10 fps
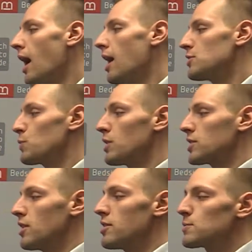So we looked
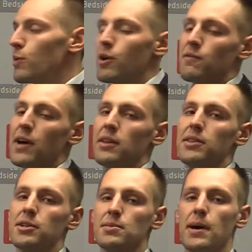into this more and found that
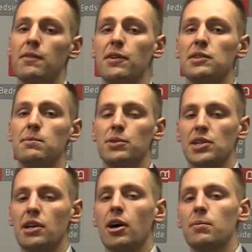there's about a
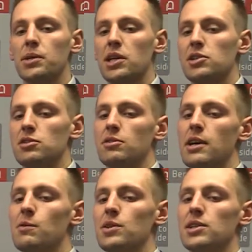15% complication
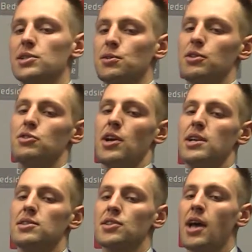rate with these sort of
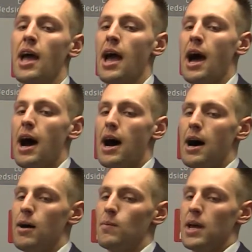drains.
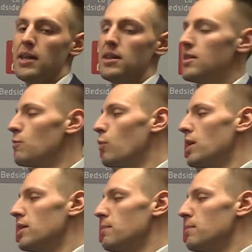And when the